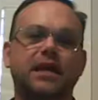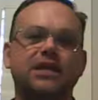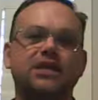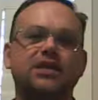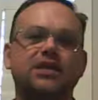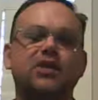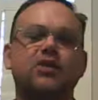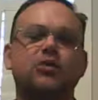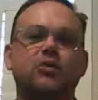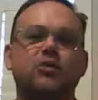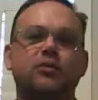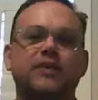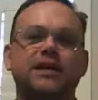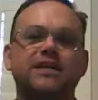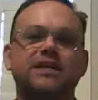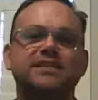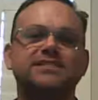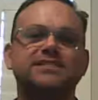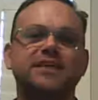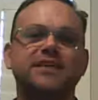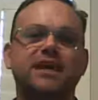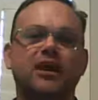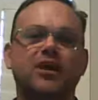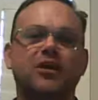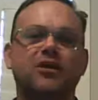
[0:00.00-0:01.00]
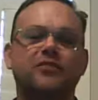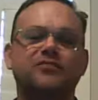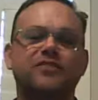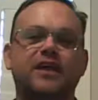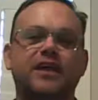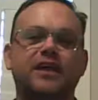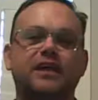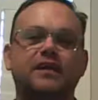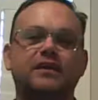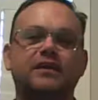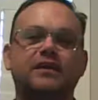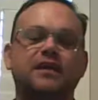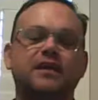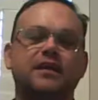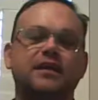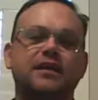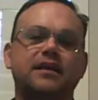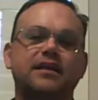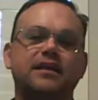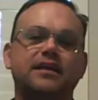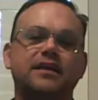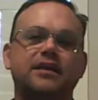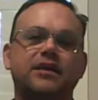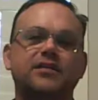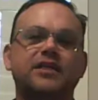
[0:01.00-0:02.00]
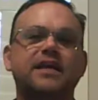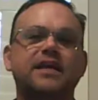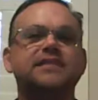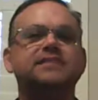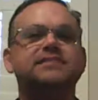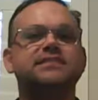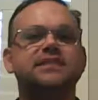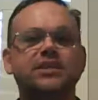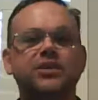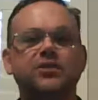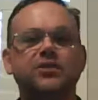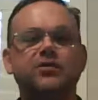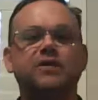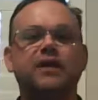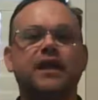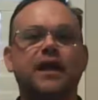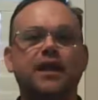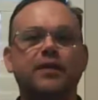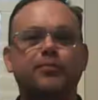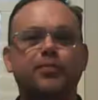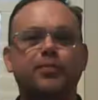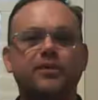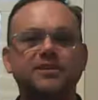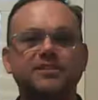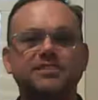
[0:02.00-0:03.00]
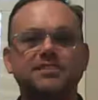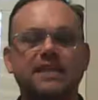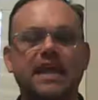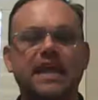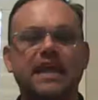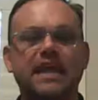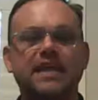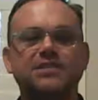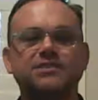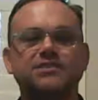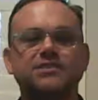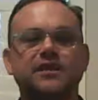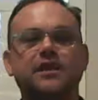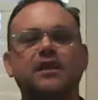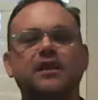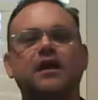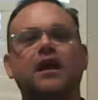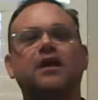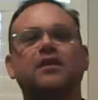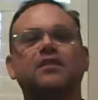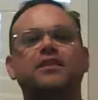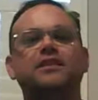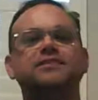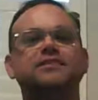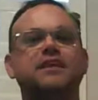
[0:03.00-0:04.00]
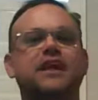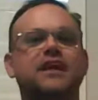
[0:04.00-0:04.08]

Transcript: like you or myself that, you know, they see you and I up on stage and they're like, oh,